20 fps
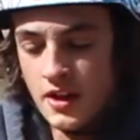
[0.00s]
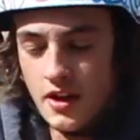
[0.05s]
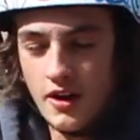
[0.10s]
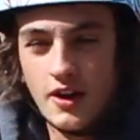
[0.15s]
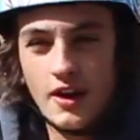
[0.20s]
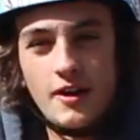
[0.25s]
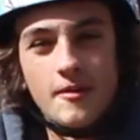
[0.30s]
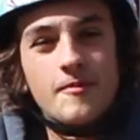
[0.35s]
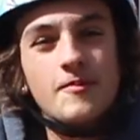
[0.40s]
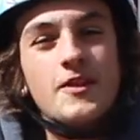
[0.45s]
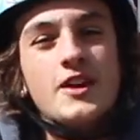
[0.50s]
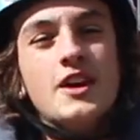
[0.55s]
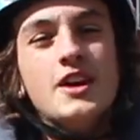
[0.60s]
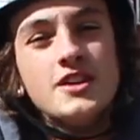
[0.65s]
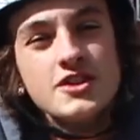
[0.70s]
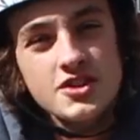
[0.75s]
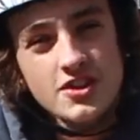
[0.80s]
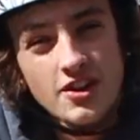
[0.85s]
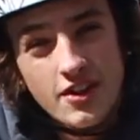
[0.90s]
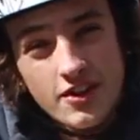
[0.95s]
Alright,
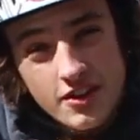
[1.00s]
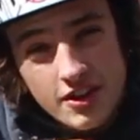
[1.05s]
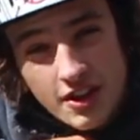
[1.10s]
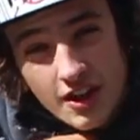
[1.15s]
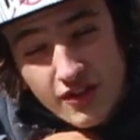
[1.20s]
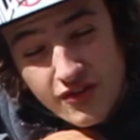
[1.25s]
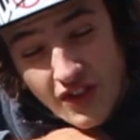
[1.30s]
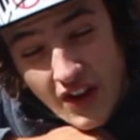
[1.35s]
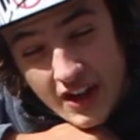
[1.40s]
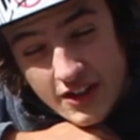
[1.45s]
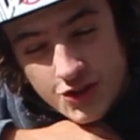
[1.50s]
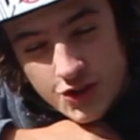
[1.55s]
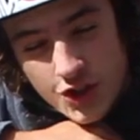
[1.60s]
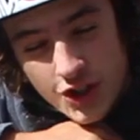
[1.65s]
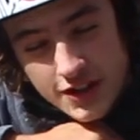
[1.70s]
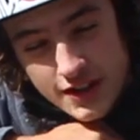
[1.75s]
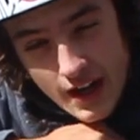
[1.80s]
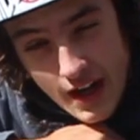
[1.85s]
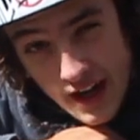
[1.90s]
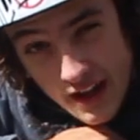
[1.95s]
so another good advanced
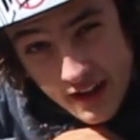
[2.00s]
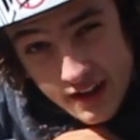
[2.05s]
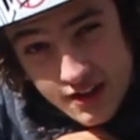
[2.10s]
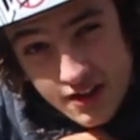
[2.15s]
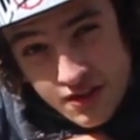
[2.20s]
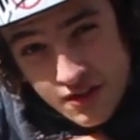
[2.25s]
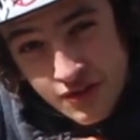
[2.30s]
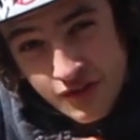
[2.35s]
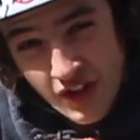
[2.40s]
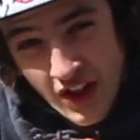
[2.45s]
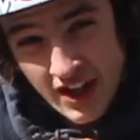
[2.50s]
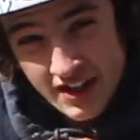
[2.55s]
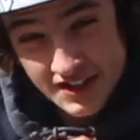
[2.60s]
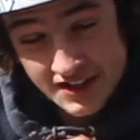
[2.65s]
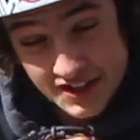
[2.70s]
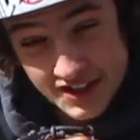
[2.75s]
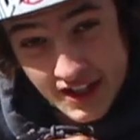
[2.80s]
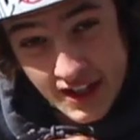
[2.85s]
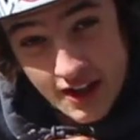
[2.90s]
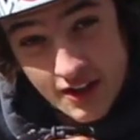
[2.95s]
trick that I like to do flat is
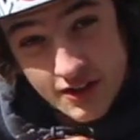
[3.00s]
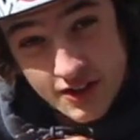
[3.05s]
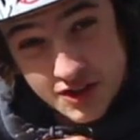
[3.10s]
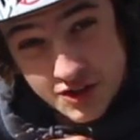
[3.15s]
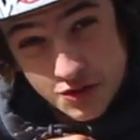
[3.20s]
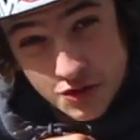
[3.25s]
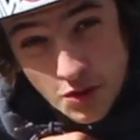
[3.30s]
a kickless